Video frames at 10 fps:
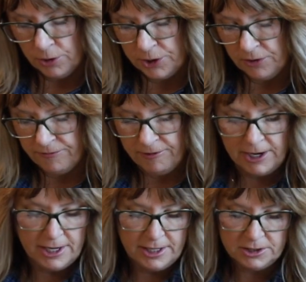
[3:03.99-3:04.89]
or your
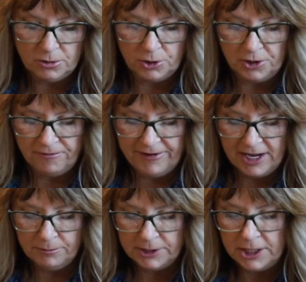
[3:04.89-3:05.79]
friends or your
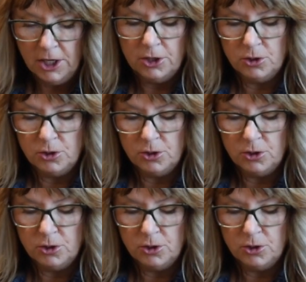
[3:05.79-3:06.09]
family.